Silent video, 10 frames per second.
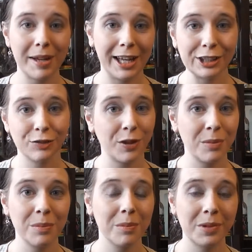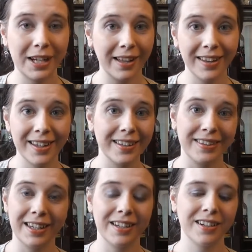bags from Medela
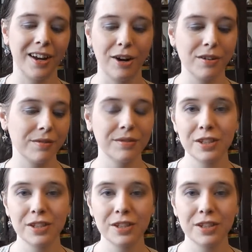that are